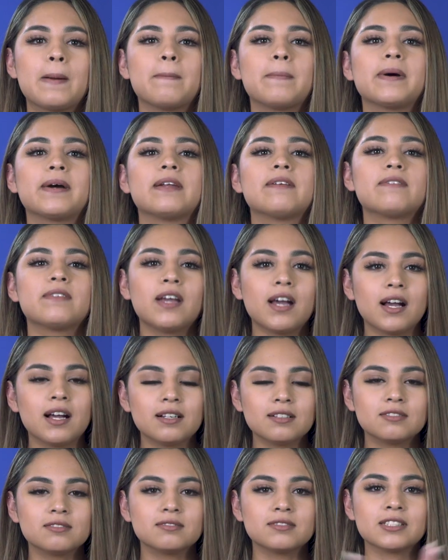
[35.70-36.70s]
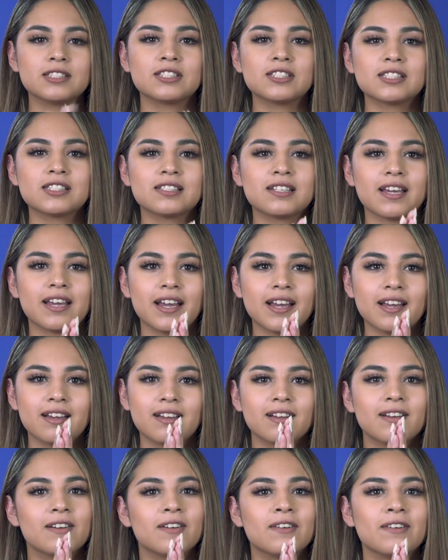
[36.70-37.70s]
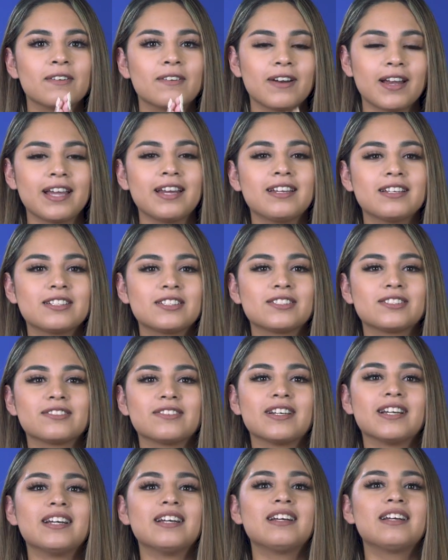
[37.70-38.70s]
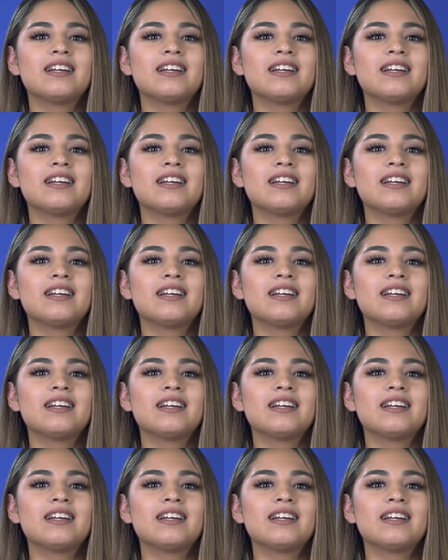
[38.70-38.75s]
But if not, let's just get right into it.